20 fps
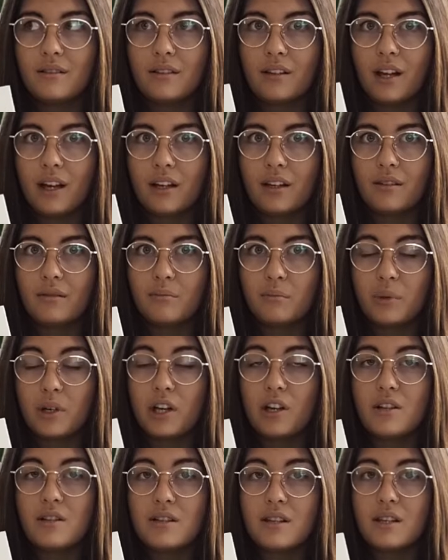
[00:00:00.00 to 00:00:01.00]
like,
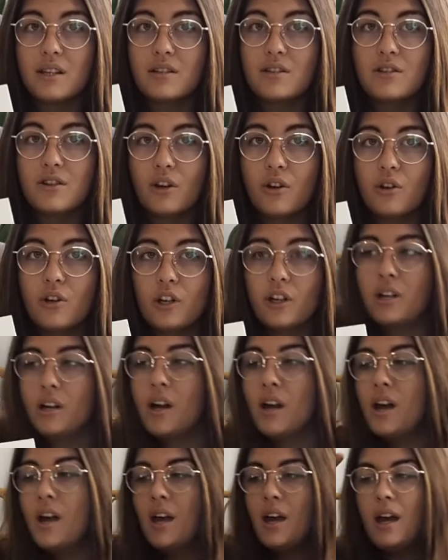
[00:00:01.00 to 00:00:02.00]
because they're so
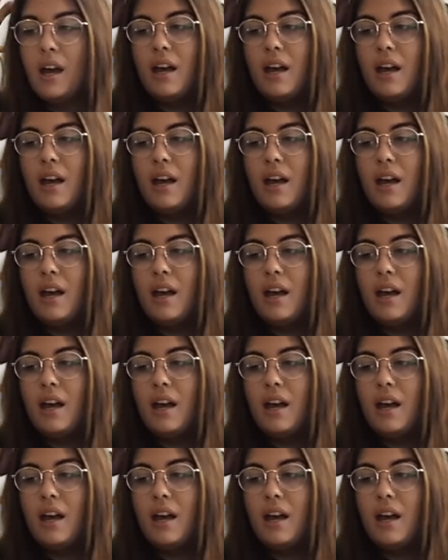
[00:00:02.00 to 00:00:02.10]
good.